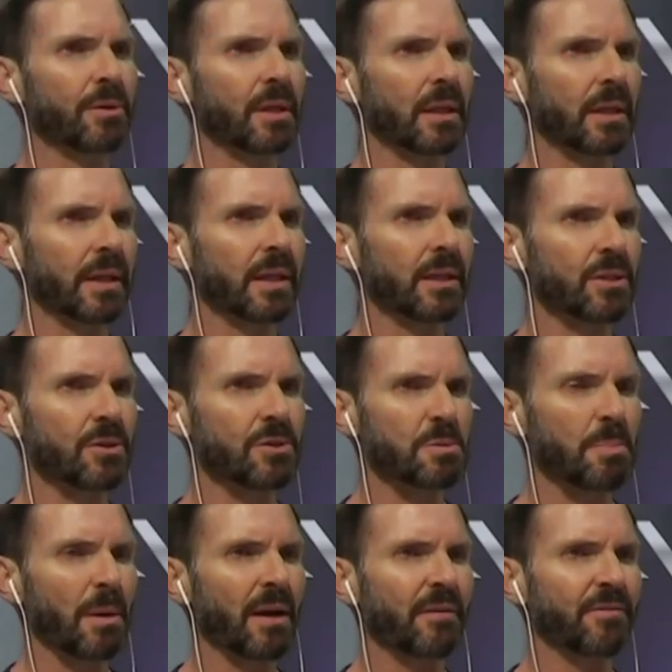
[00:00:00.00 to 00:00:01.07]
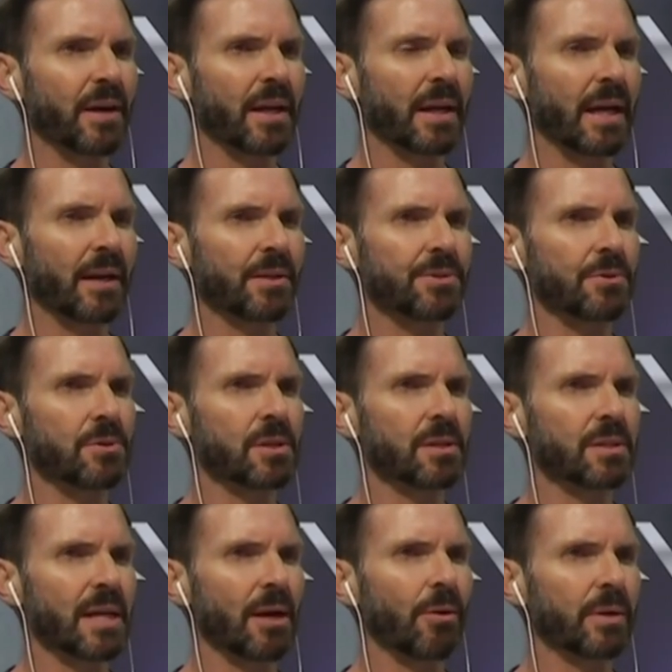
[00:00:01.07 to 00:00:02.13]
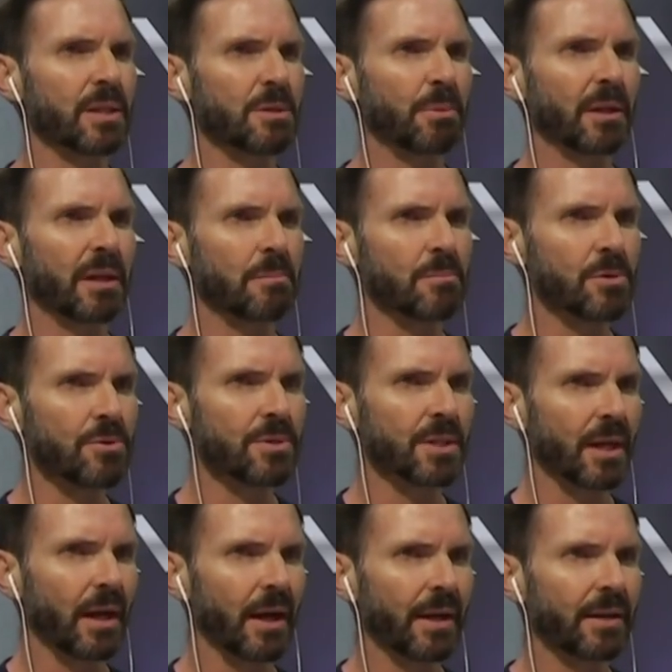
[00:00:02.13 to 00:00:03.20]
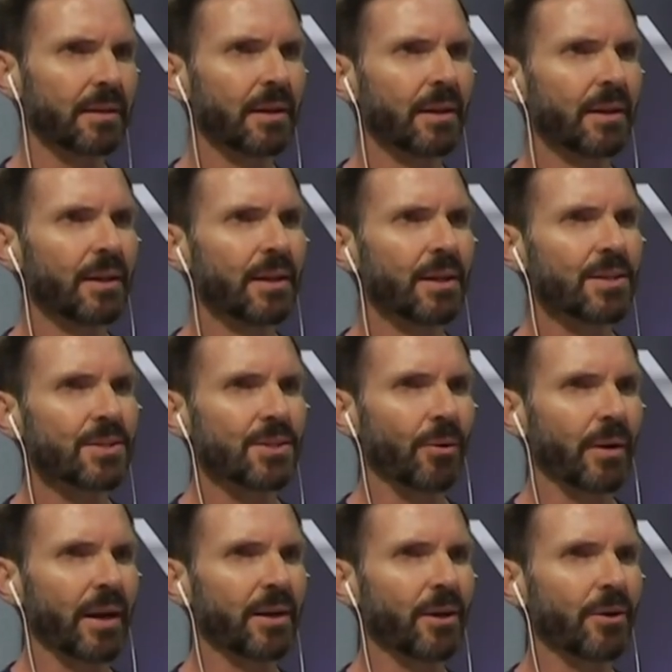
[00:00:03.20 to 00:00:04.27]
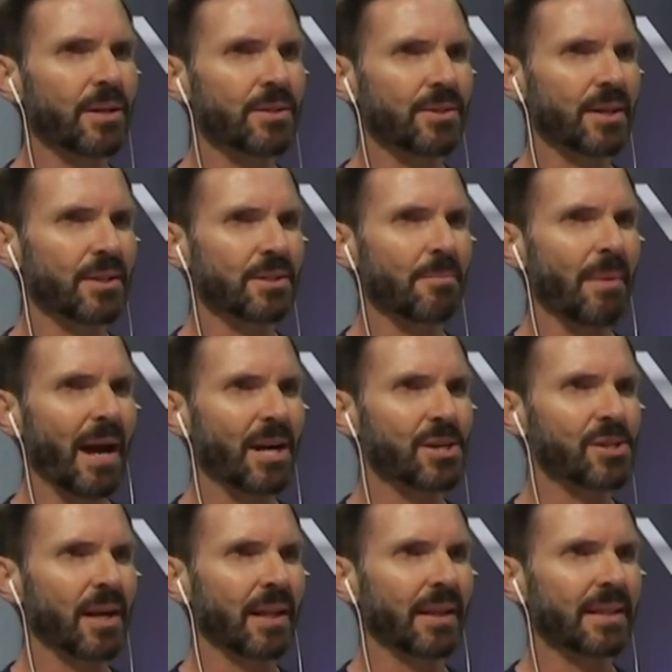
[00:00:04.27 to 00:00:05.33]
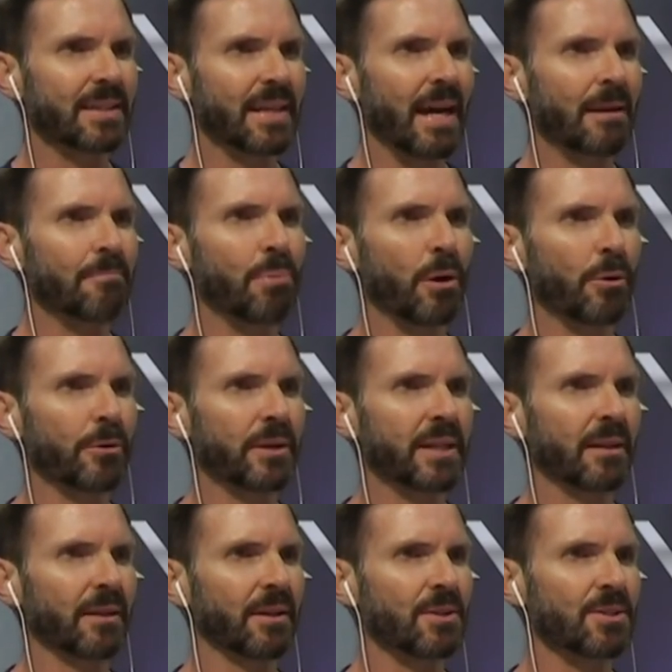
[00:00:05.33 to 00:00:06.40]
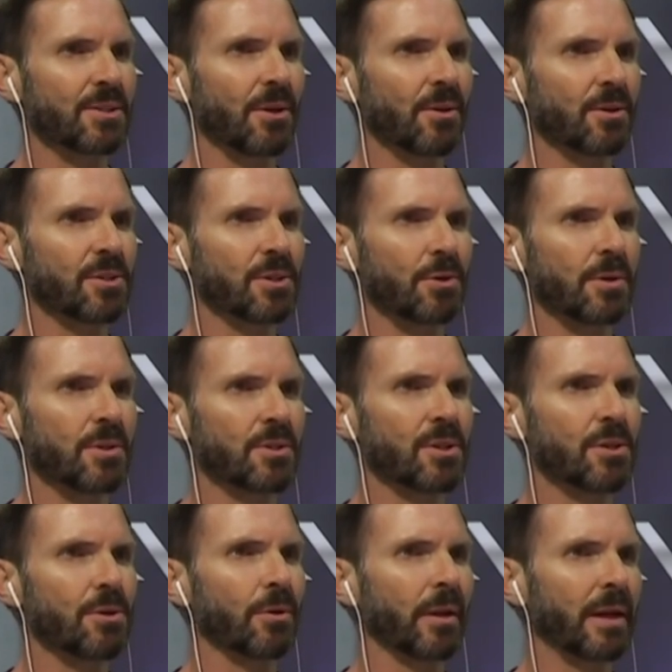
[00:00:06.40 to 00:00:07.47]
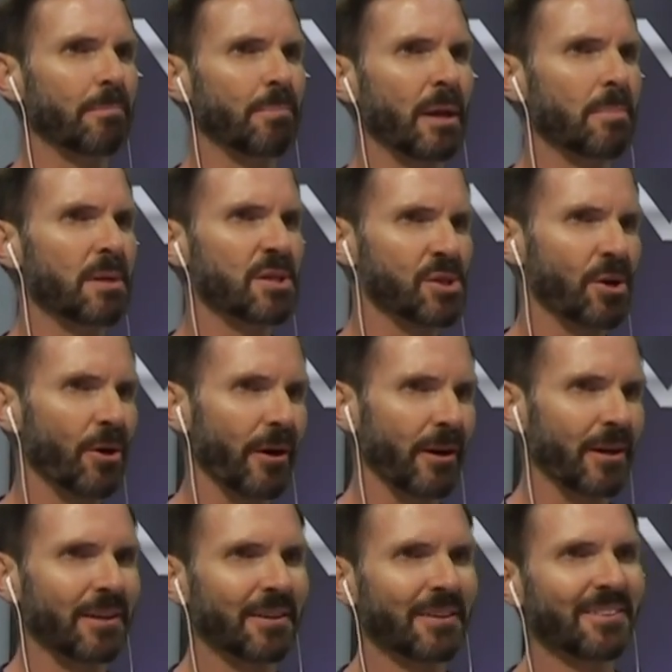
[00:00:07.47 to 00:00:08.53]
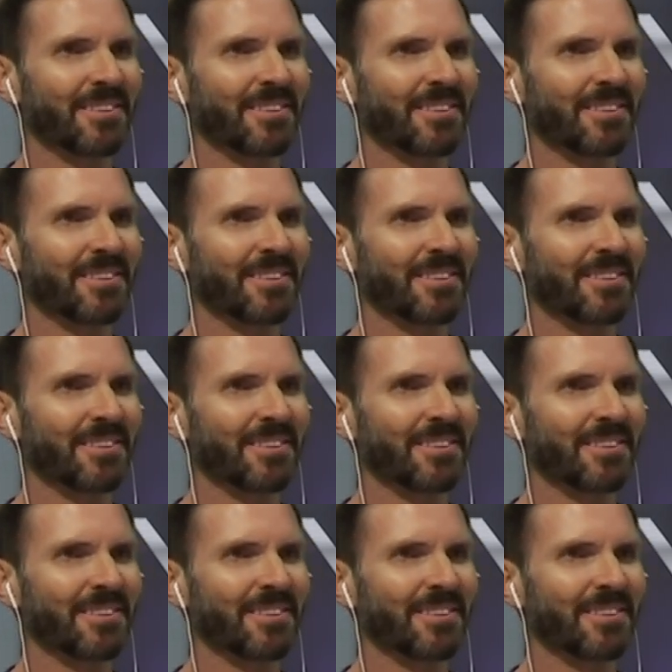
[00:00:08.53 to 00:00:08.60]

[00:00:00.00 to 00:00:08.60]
and you link it to your Spotify account so you can tell when he's playing music on it. So when I know he's getting some action, I like to add boner-killing songs to his queue like Baby Shark.